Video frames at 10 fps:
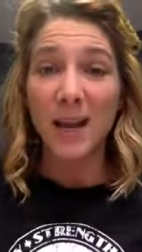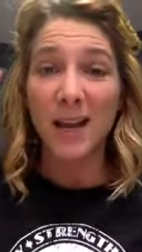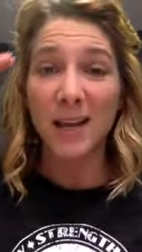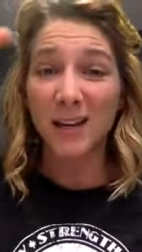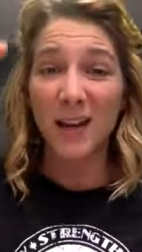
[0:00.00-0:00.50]

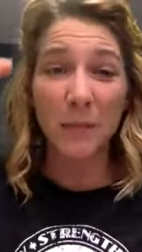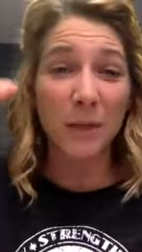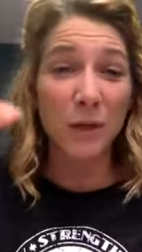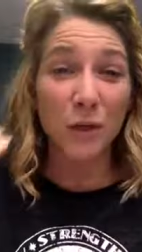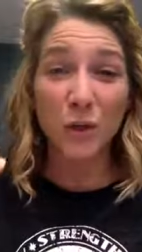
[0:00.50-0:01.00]
and I'm
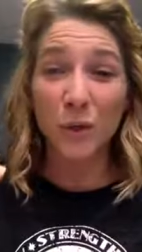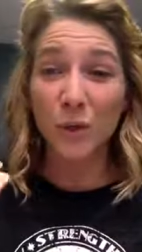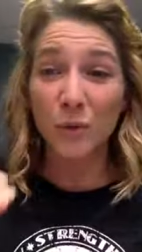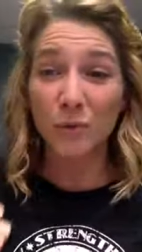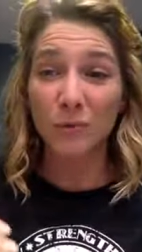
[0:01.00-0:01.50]
going to show
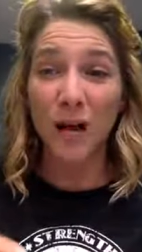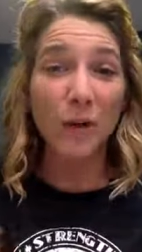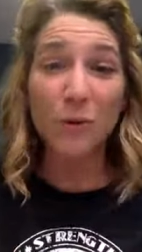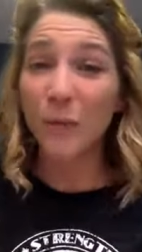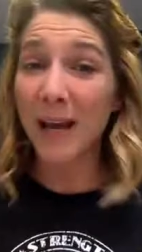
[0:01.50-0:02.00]
you
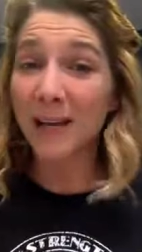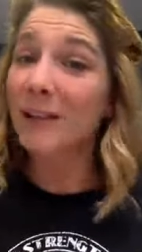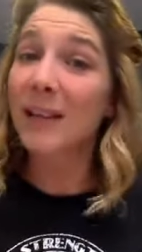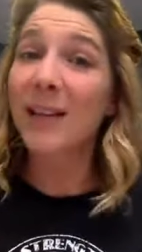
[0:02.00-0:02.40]
how dramatically